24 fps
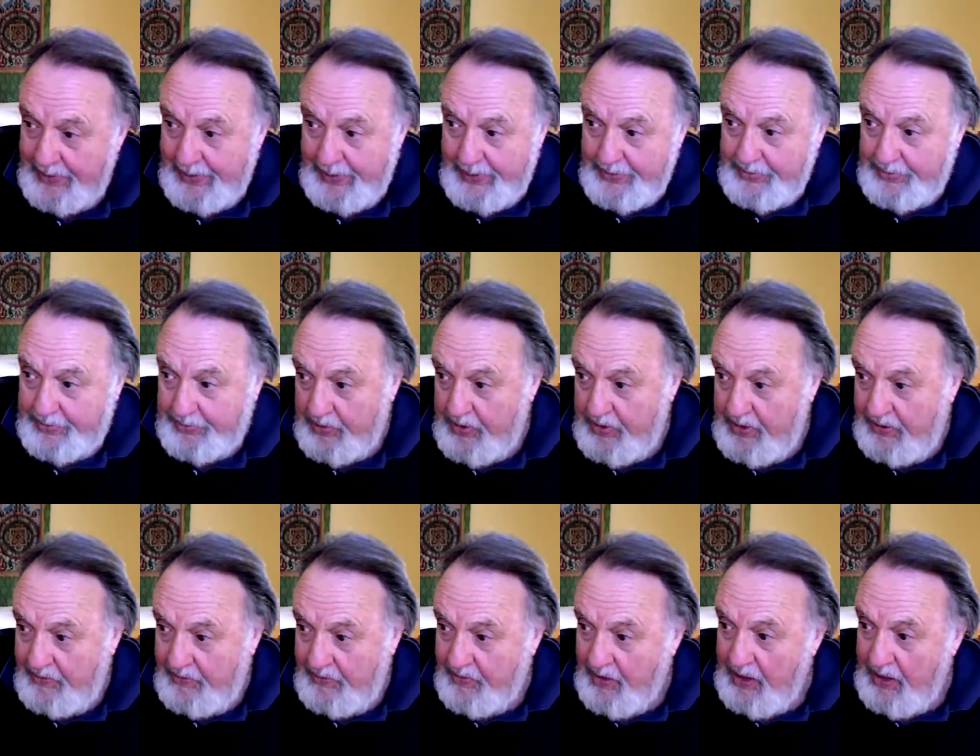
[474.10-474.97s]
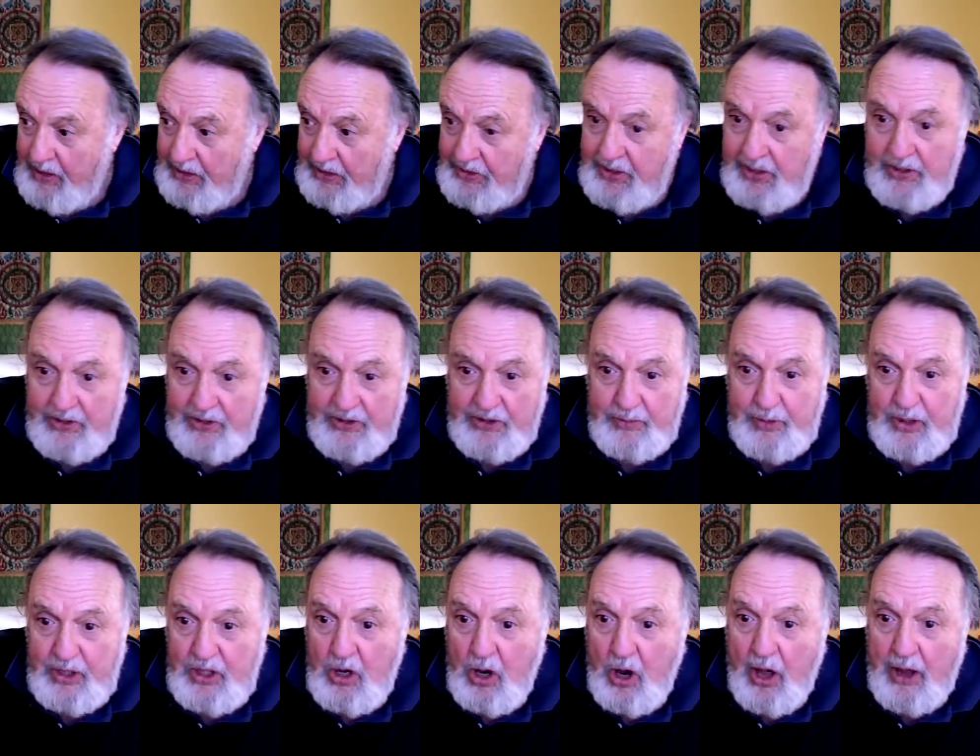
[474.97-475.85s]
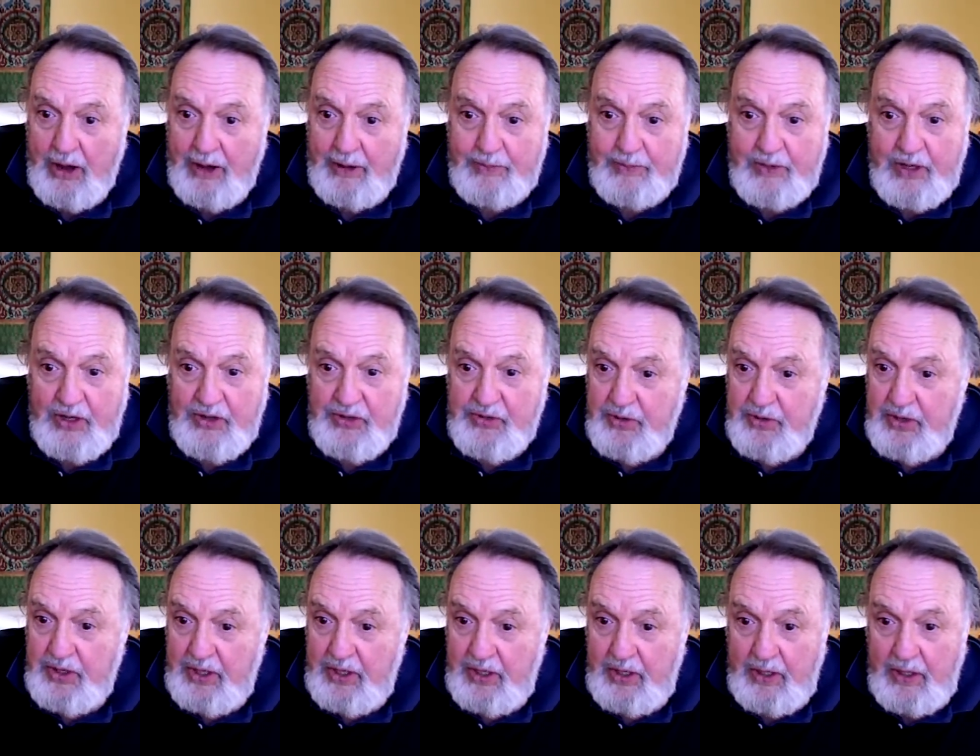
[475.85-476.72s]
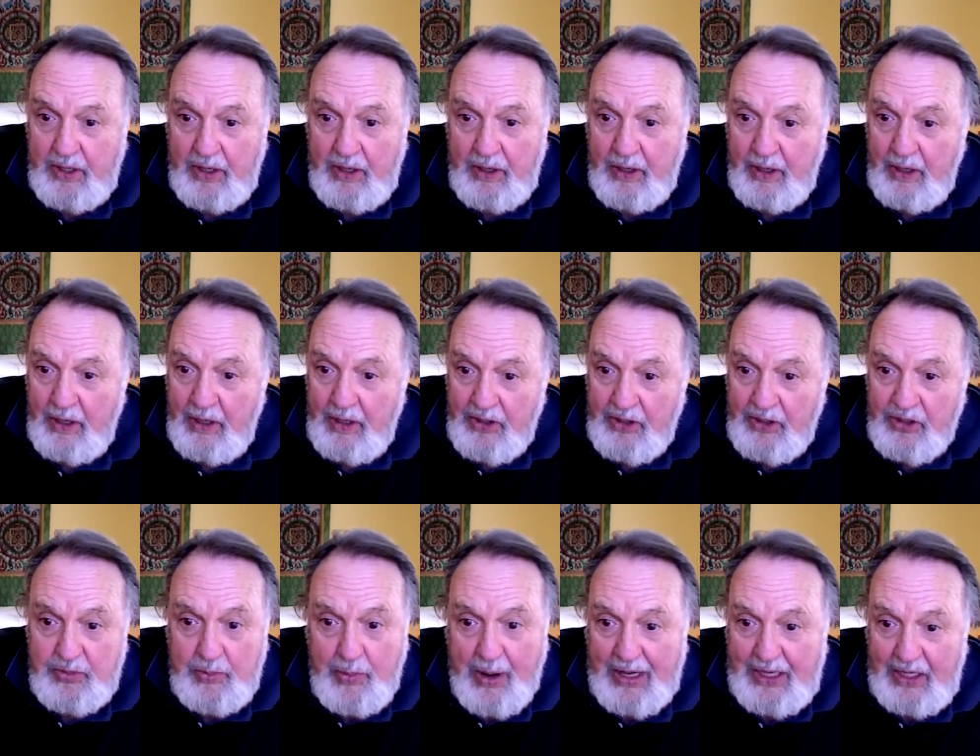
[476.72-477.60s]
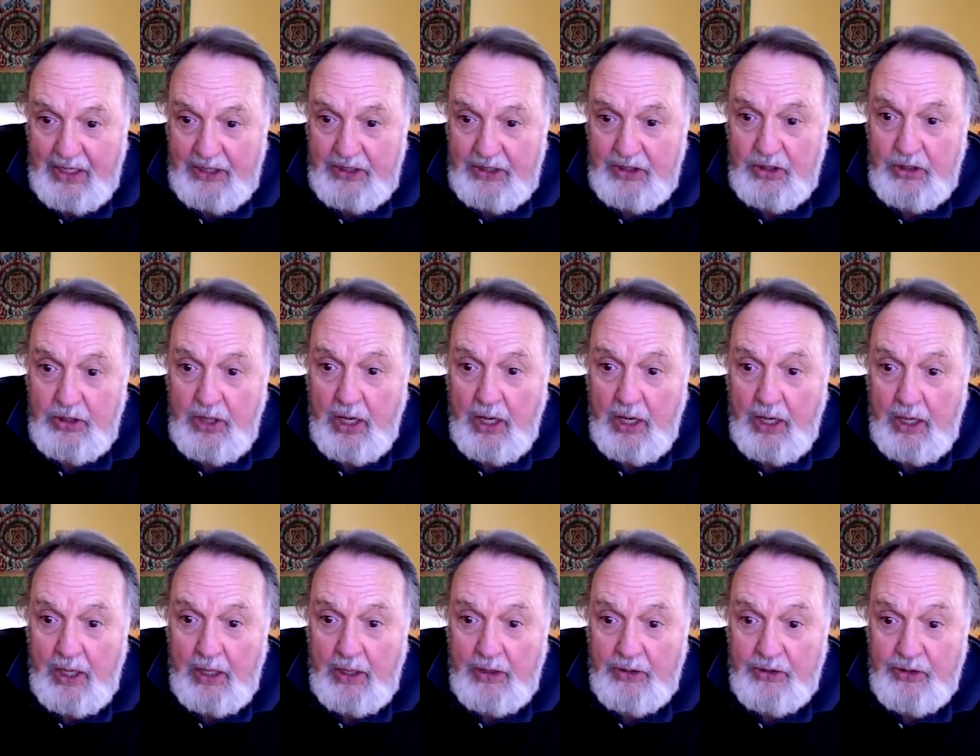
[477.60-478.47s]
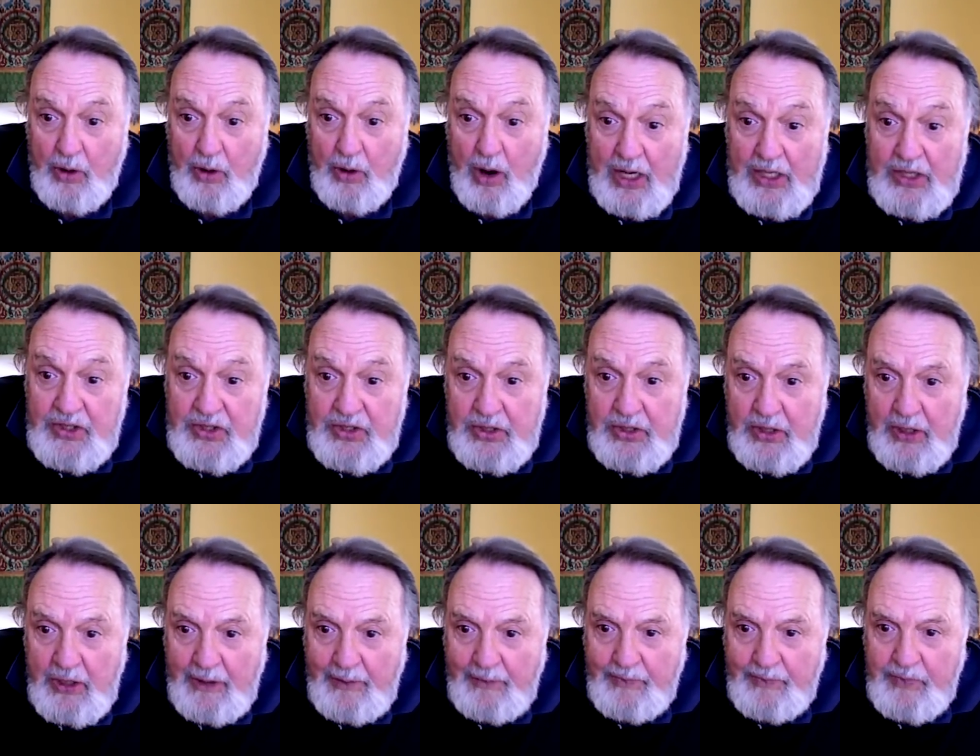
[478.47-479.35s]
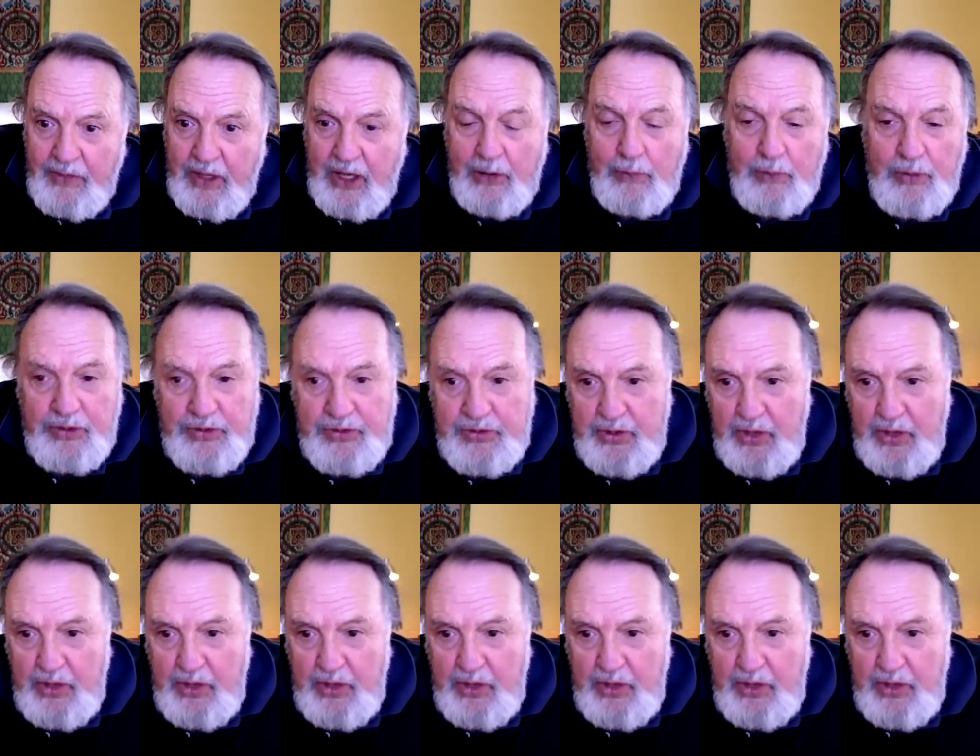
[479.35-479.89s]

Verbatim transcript: Three volunteers have been caught up country uh, smuggling uh, drugs. It was,